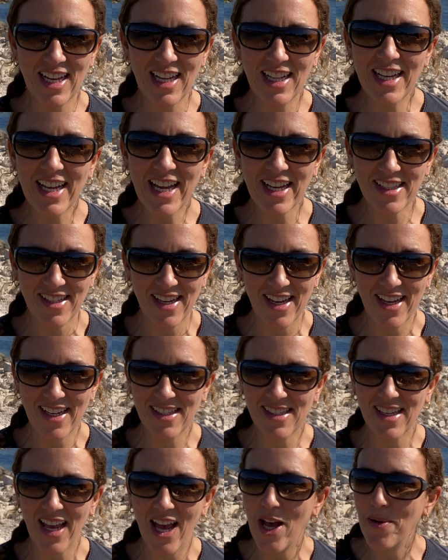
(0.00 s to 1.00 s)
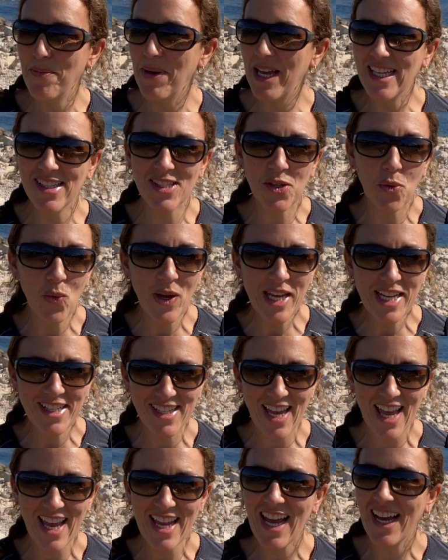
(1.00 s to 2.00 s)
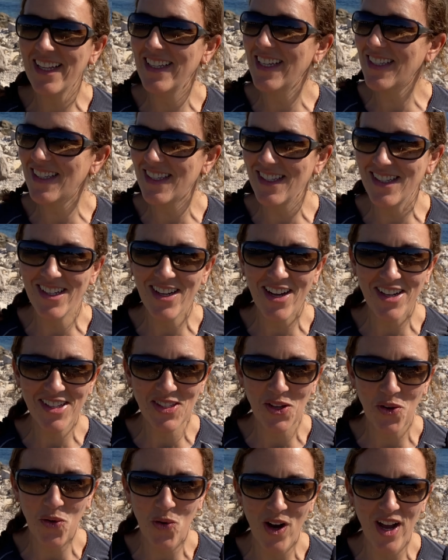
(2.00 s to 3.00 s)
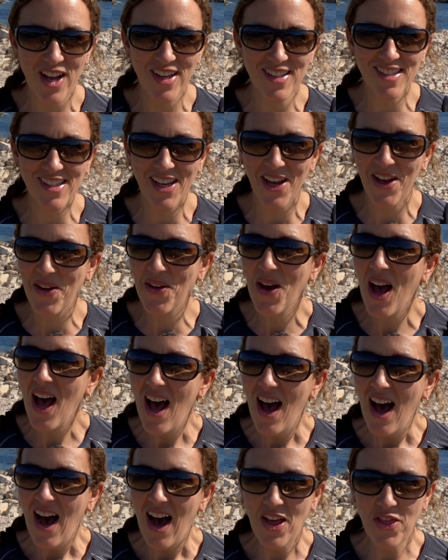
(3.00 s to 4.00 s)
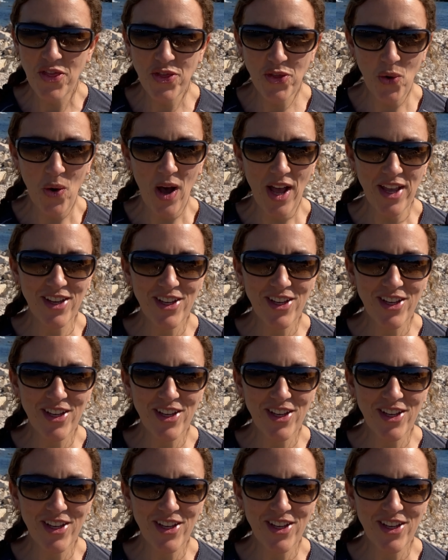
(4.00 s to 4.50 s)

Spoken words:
Ilietes. It's a weekday and it's nice and quiet, so I thought I